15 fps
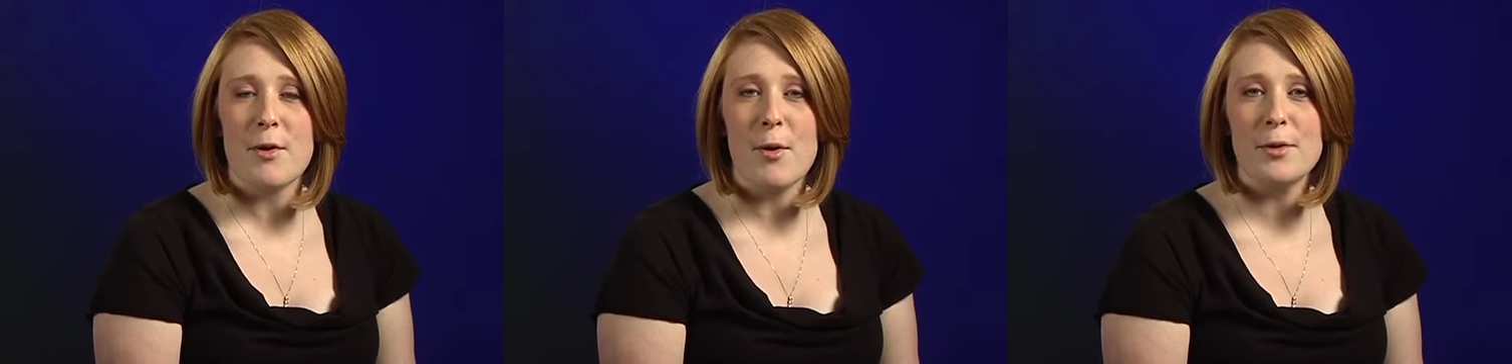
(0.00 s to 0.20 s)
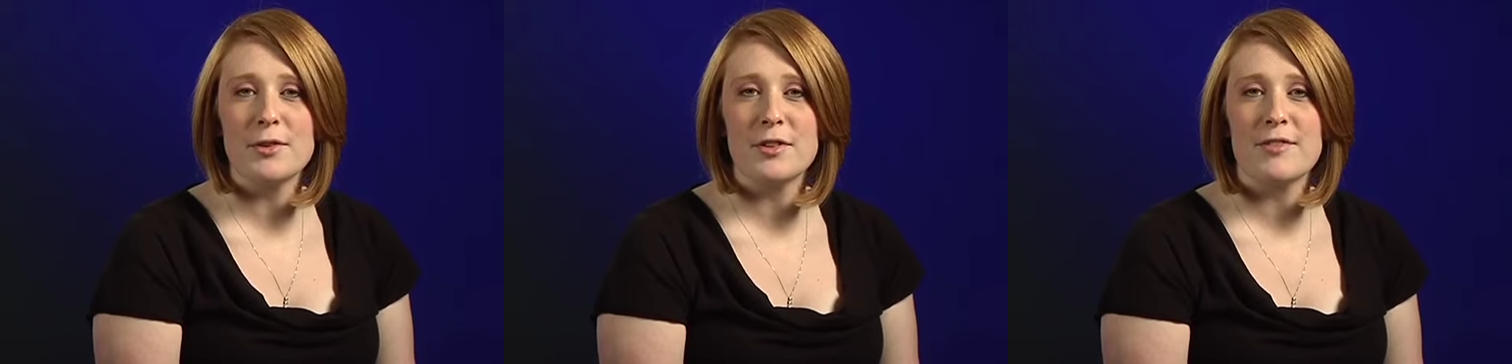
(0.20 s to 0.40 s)
the
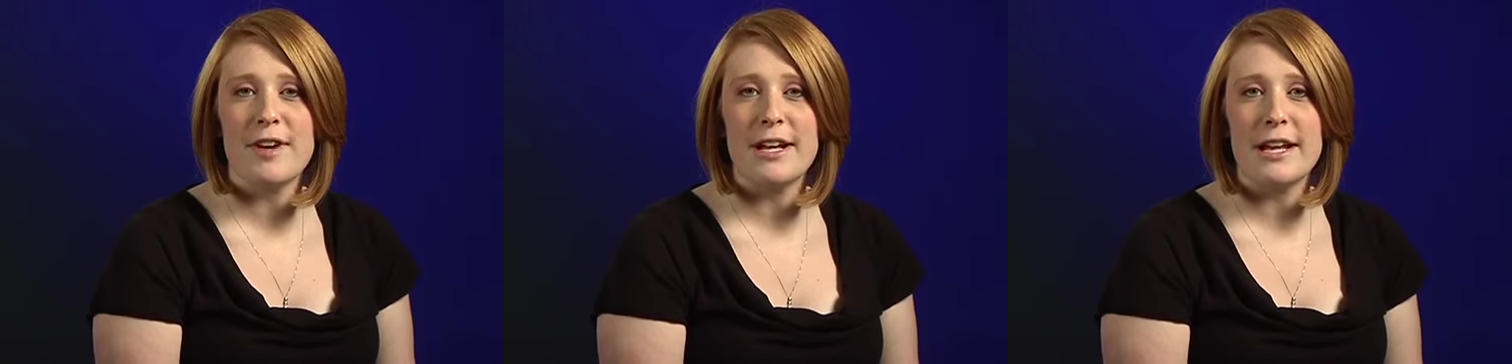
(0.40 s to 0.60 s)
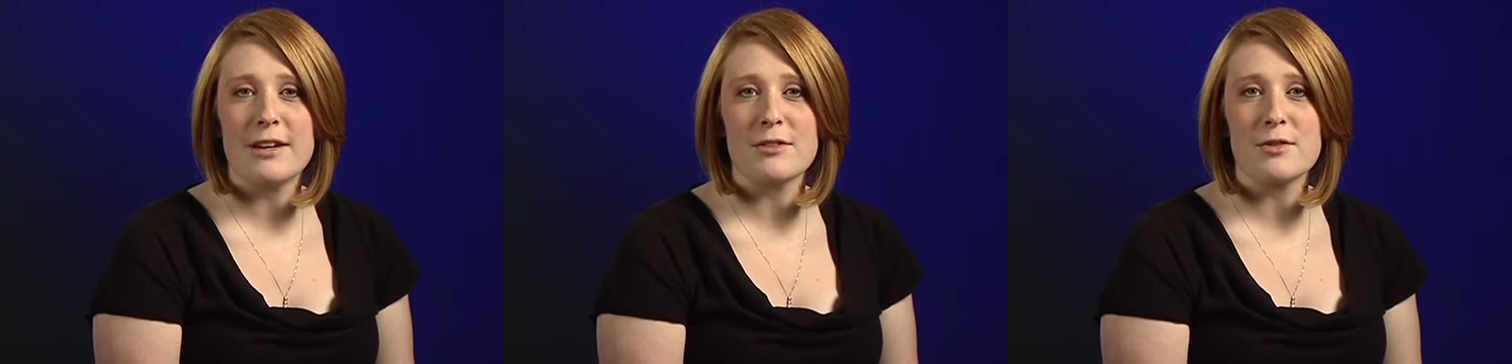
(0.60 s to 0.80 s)
Holter
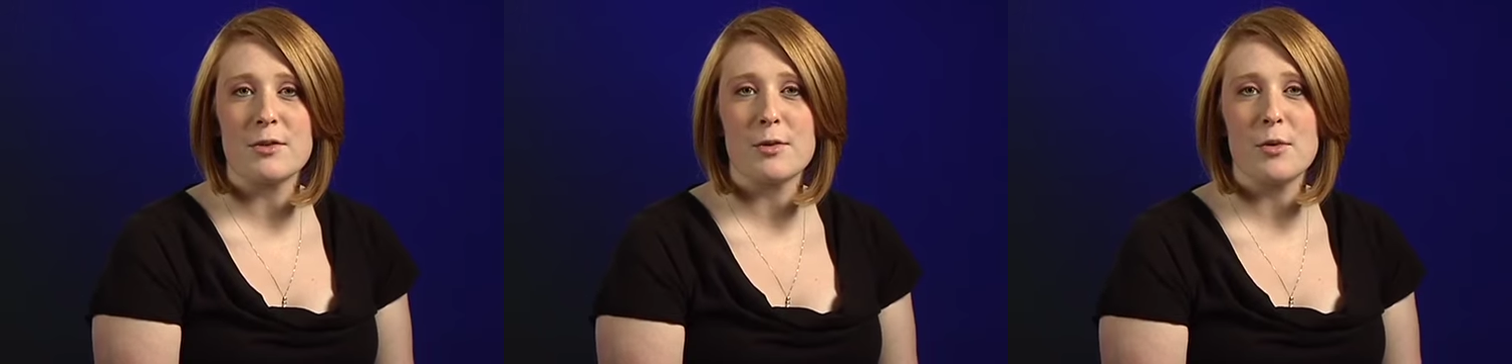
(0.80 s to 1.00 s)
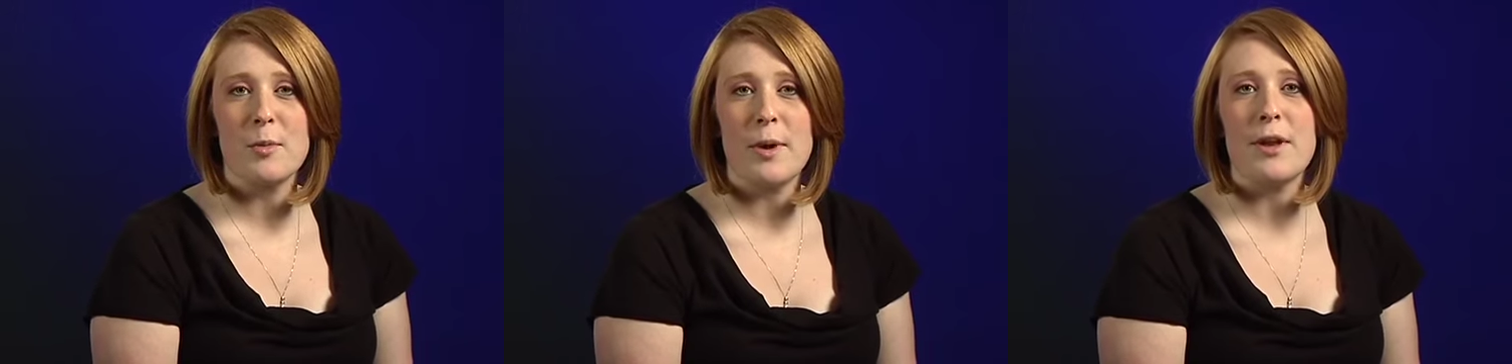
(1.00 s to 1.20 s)
Financial
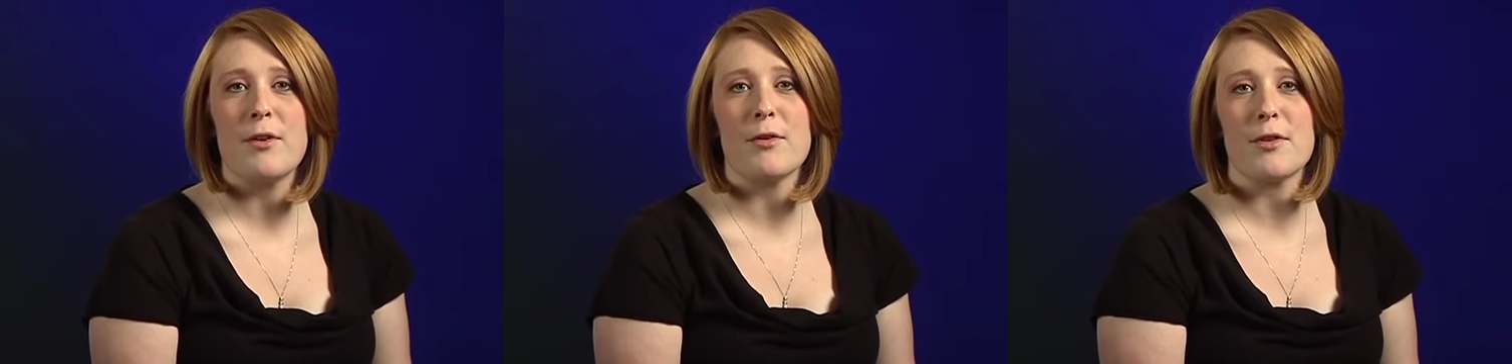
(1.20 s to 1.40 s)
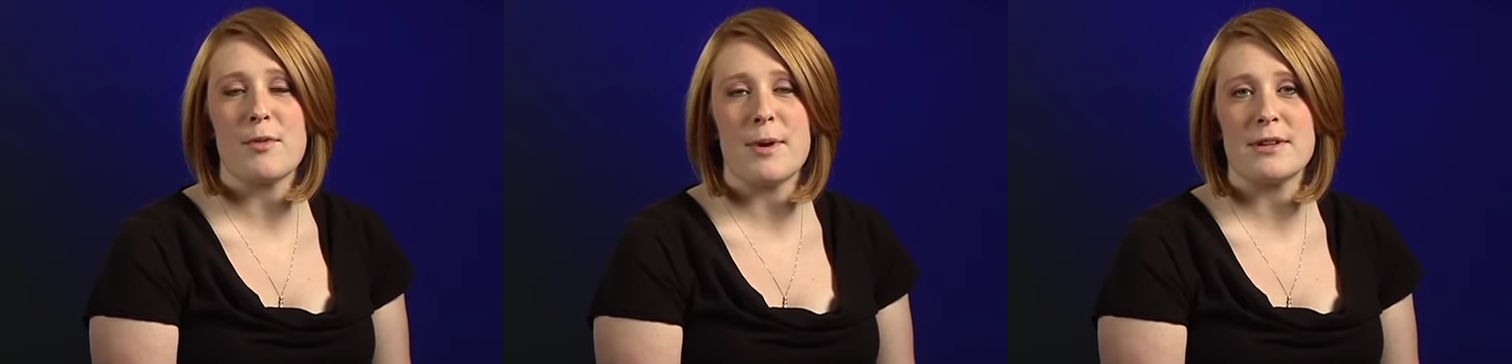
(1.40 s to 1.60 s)
Group at
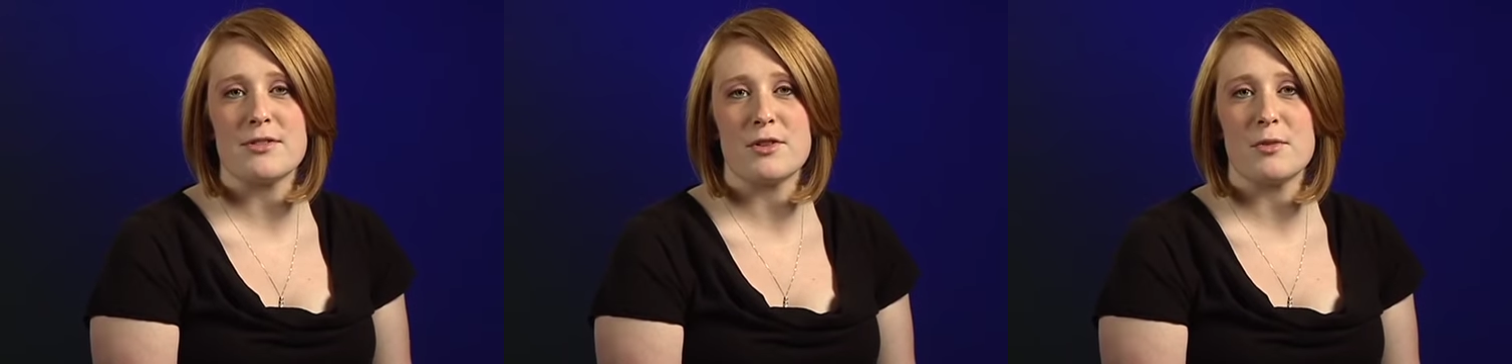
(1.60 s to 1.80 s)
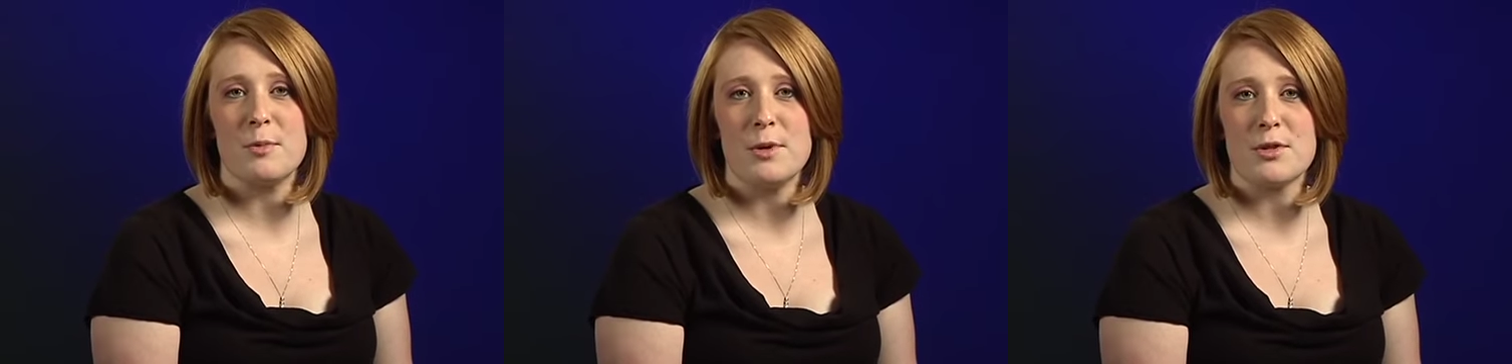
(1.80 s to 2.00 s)

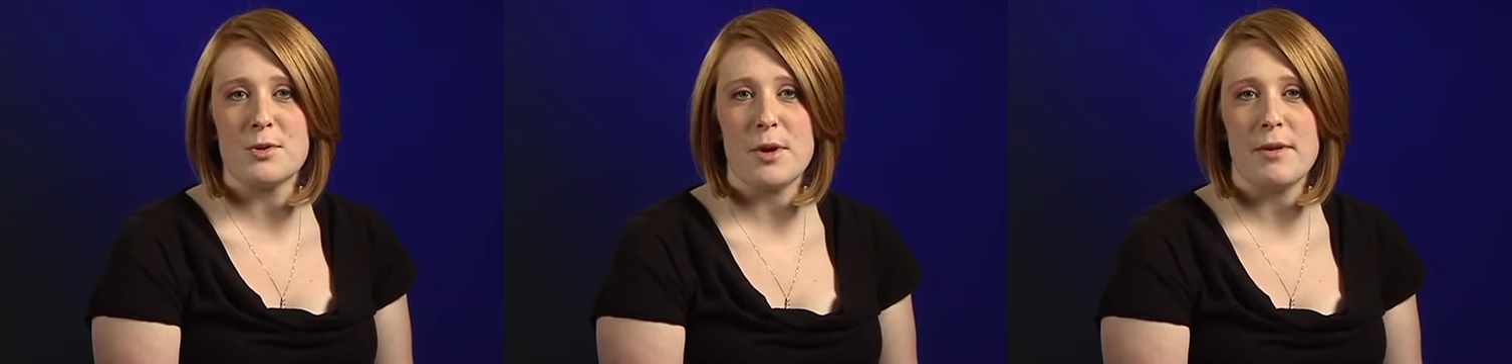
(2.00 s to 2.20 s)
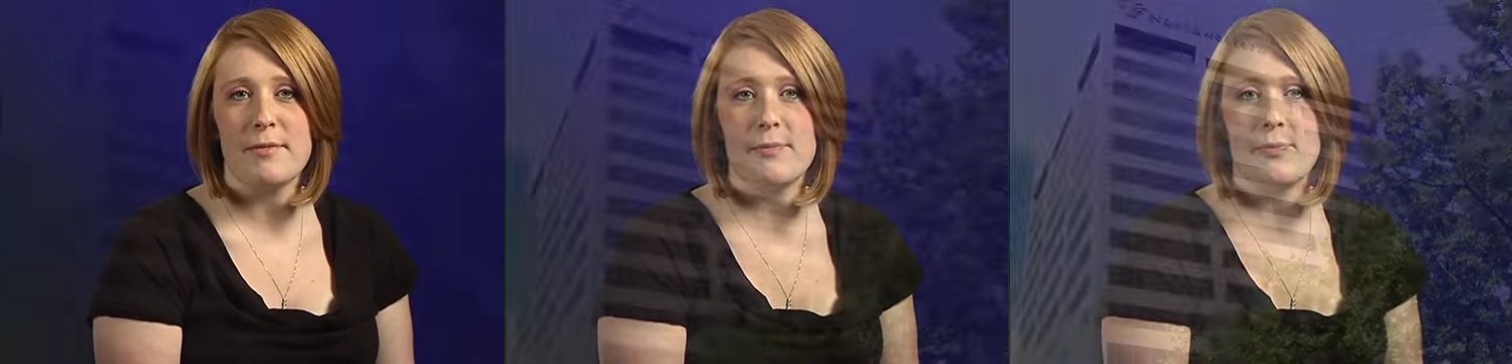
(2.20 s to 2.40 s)
Northwestern
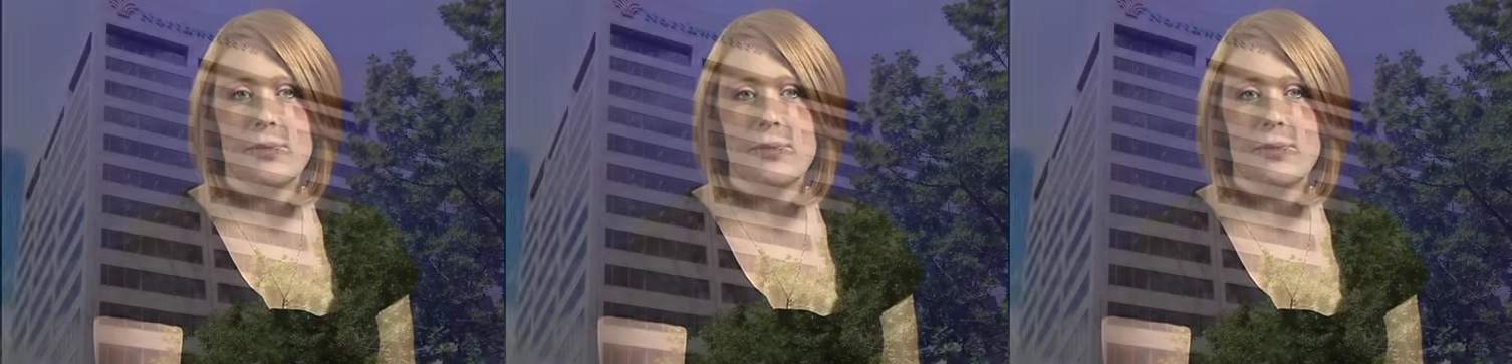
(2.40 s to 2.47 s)
Mutual.